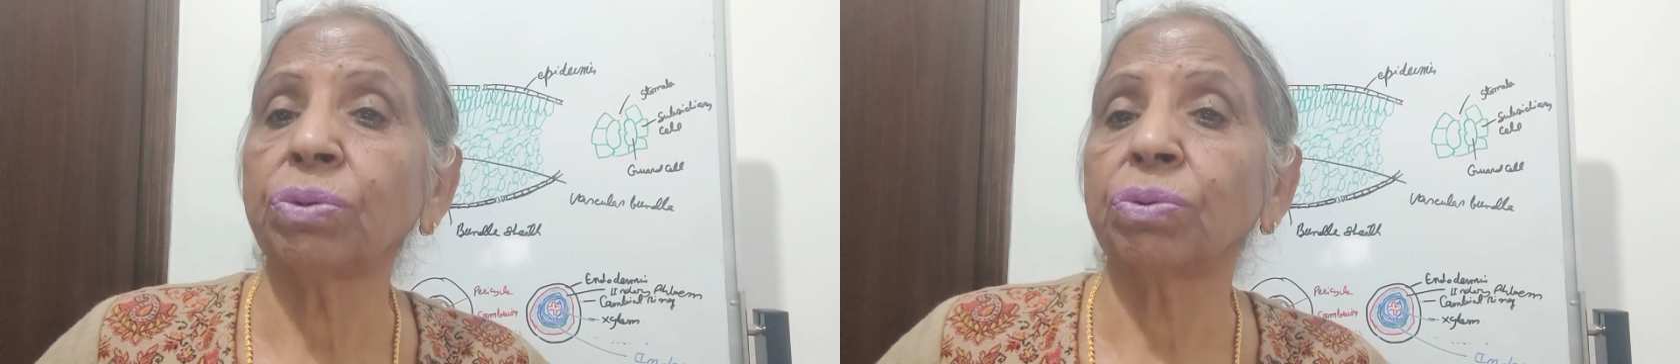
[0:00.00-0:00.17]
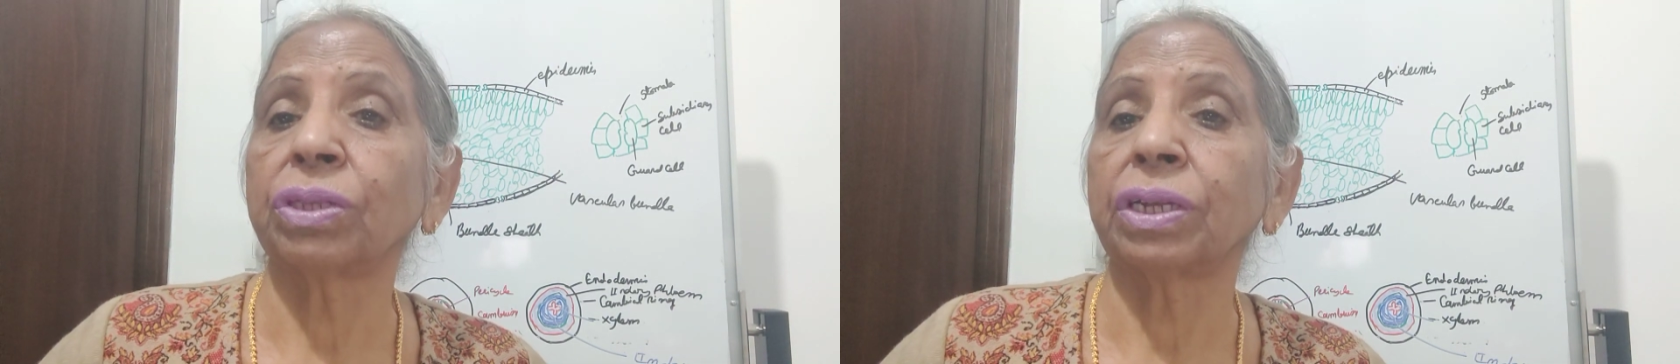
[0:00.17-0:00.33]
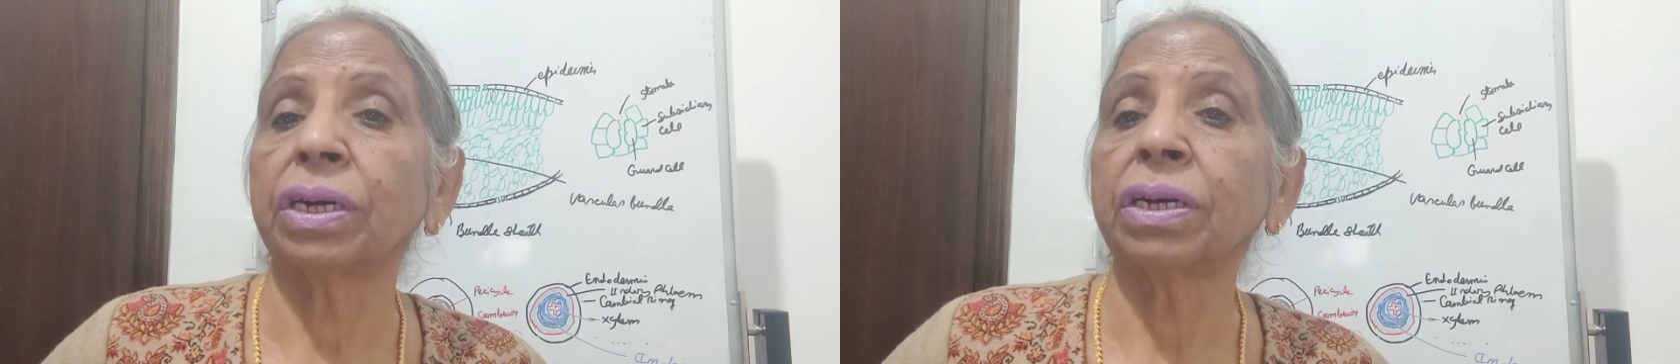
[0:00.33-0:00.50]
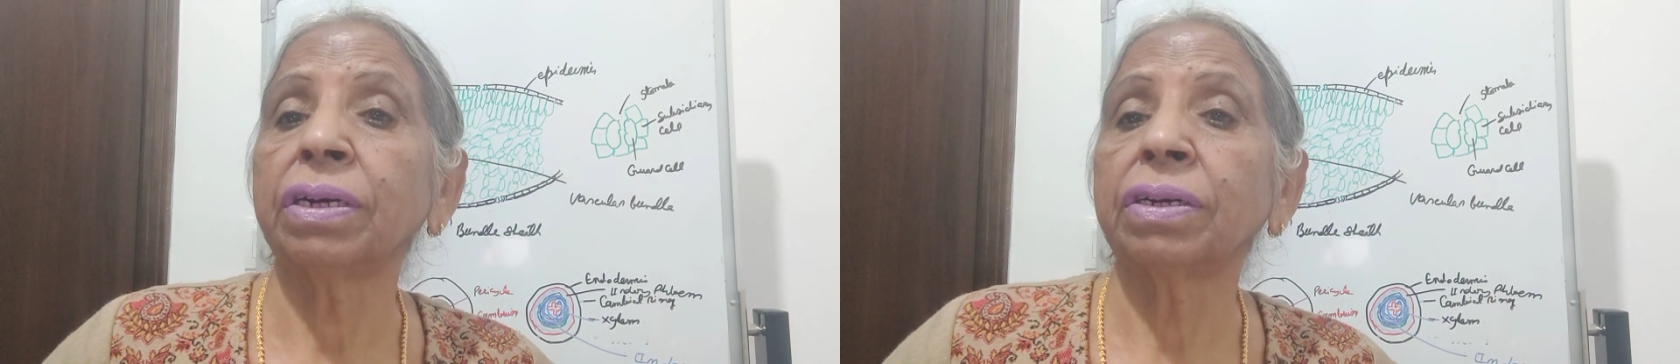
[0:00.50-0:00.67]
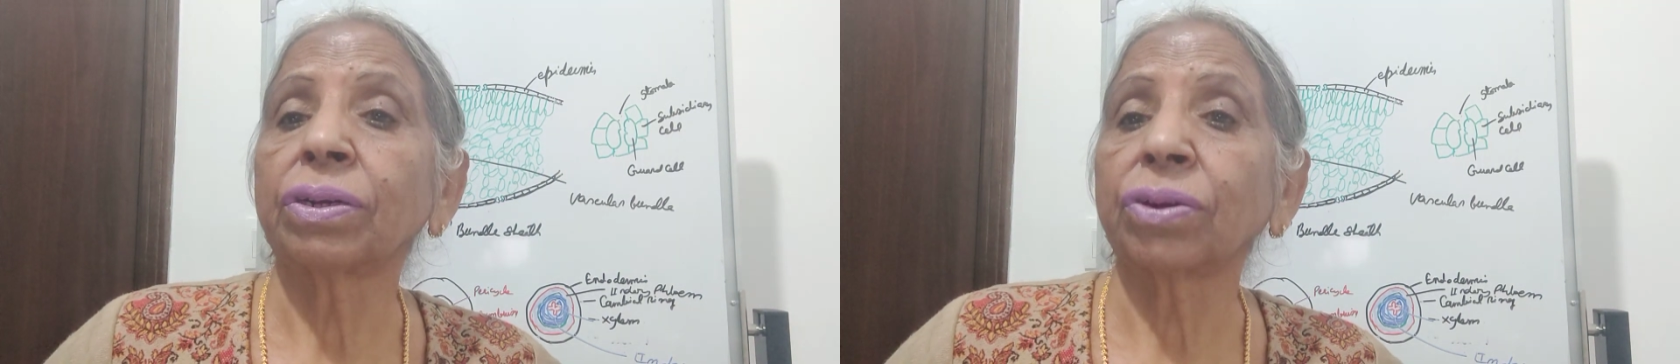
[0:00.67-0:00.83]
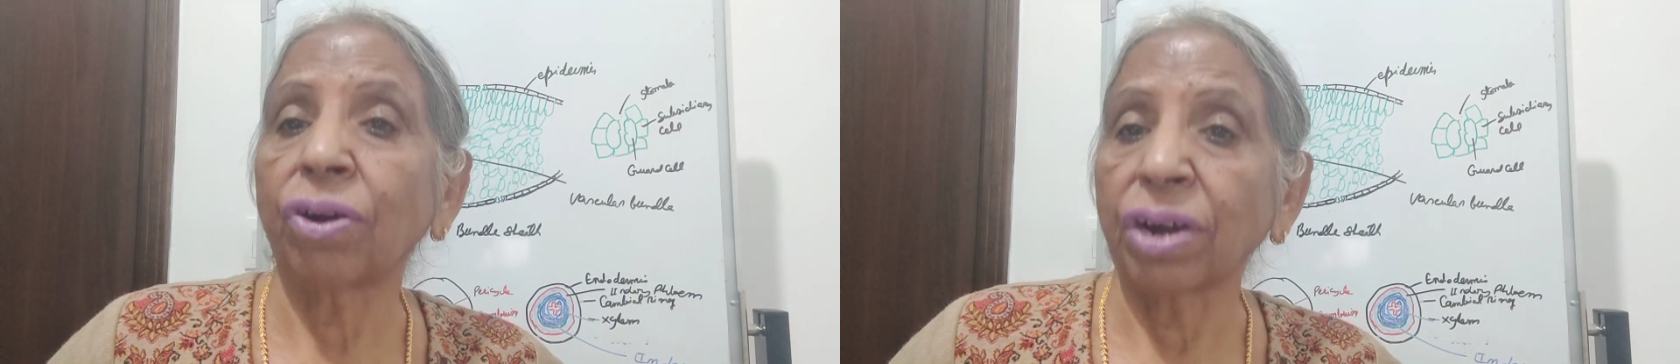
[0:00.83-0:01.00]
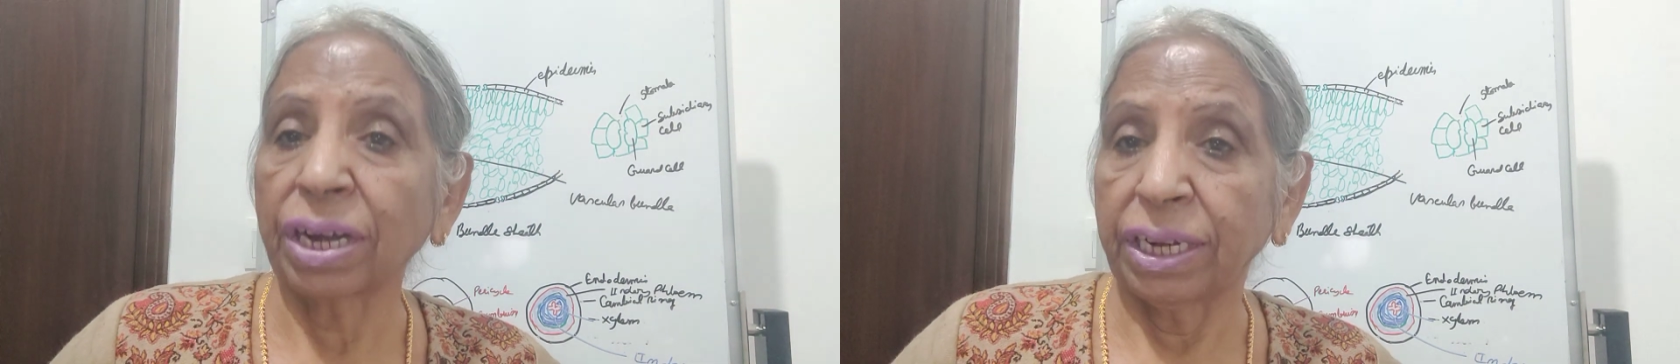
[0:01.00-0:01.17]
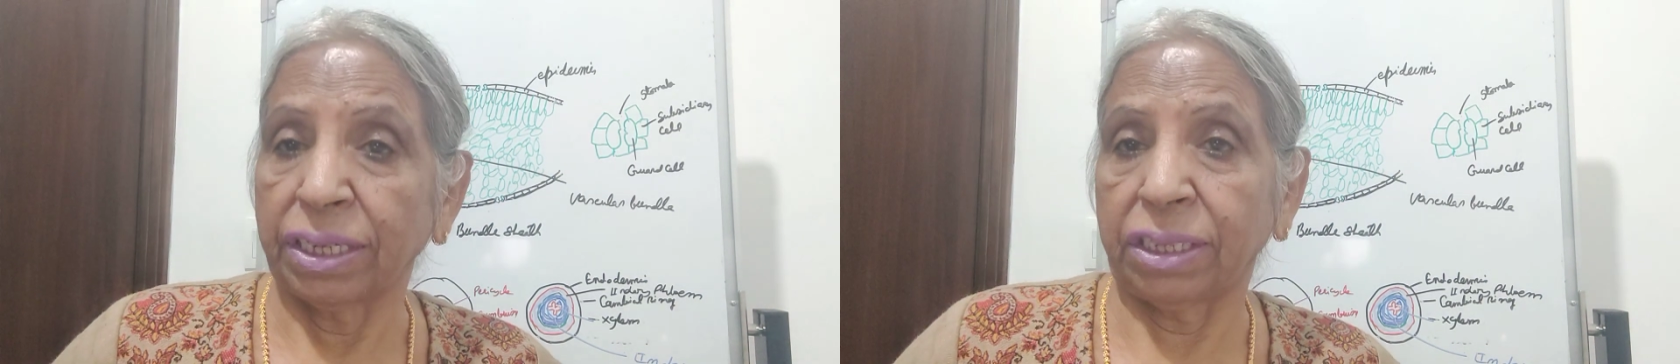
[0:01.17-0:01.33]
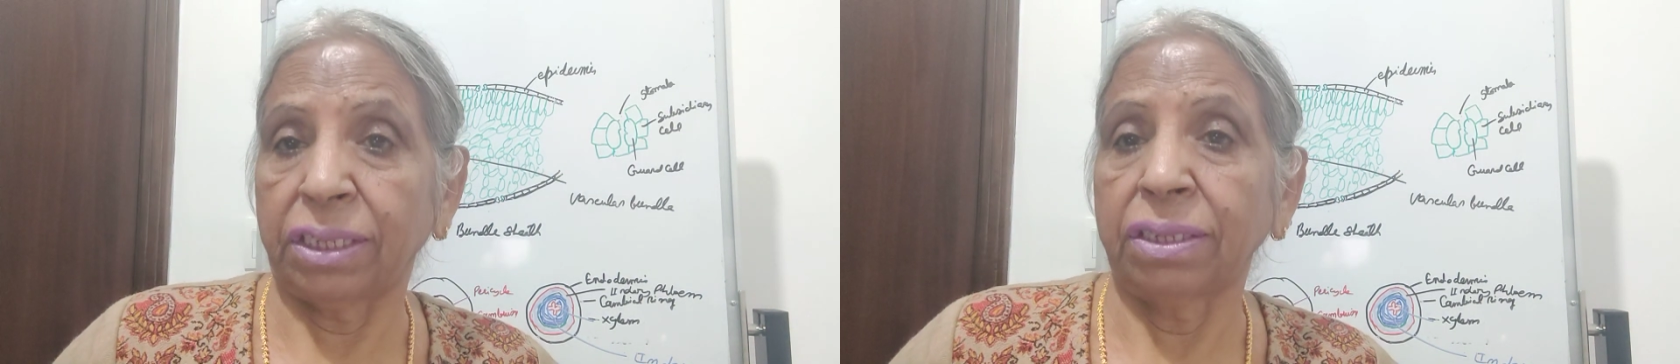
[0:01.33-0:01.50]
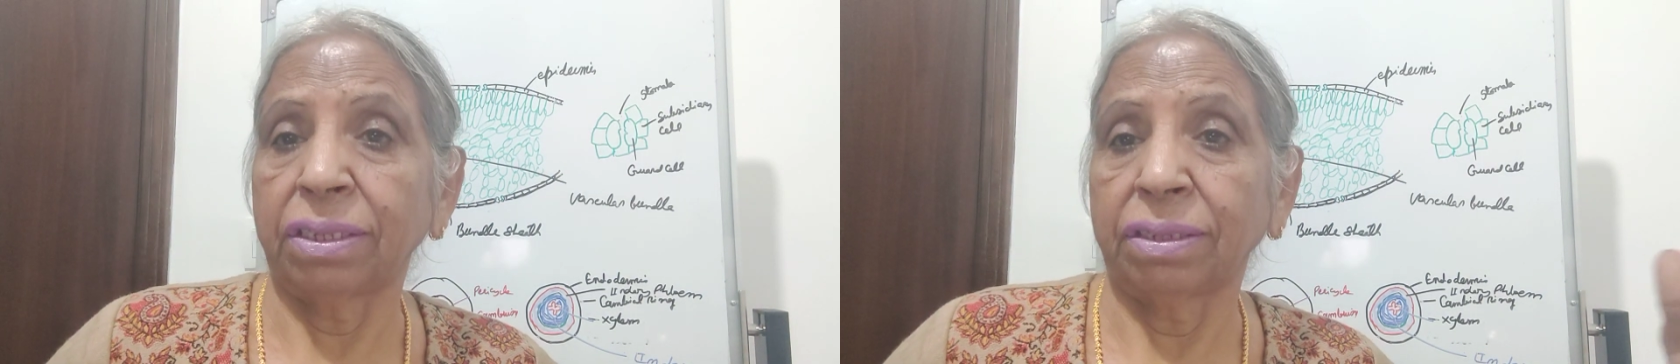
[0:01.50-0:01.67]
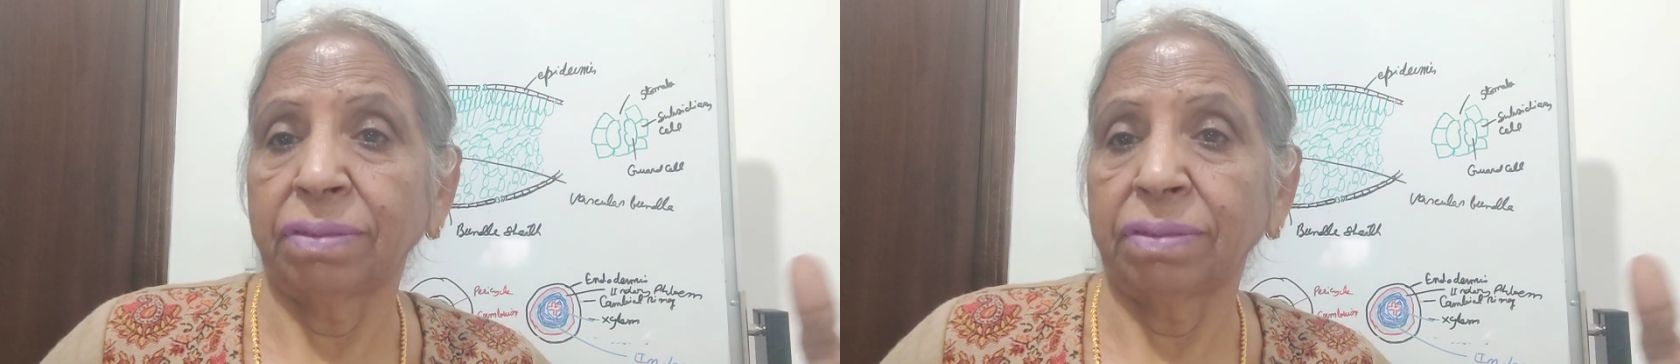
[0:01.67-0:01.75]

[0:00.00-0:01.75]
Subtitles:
on the cortex.